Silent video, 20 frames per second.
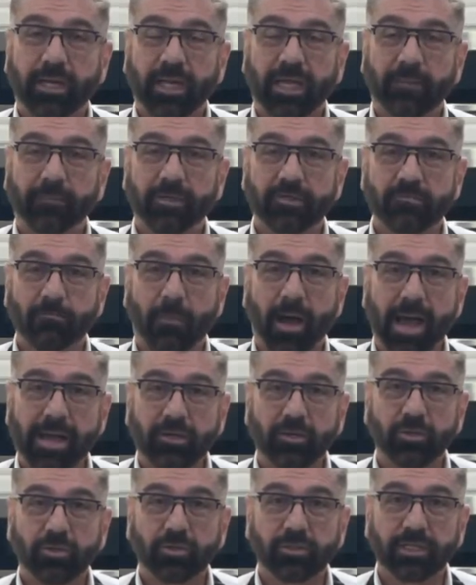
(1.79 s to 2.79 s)
My name is
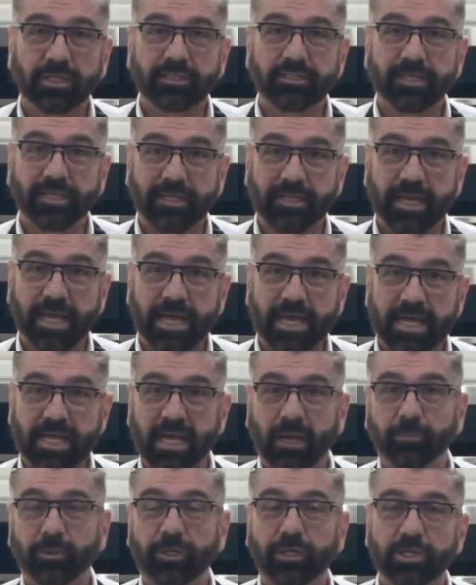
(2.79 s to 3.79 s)
Michael and
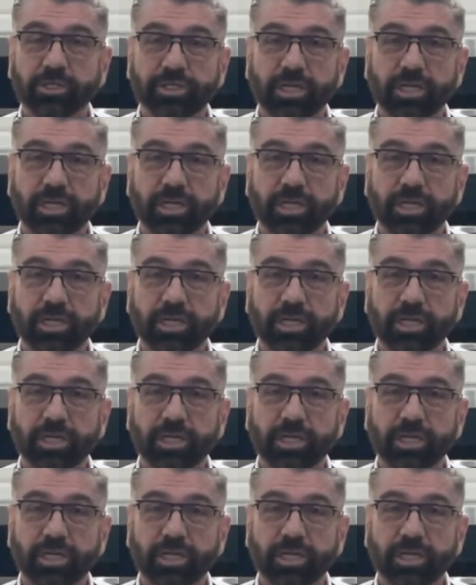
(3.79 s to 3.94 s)
today I'm going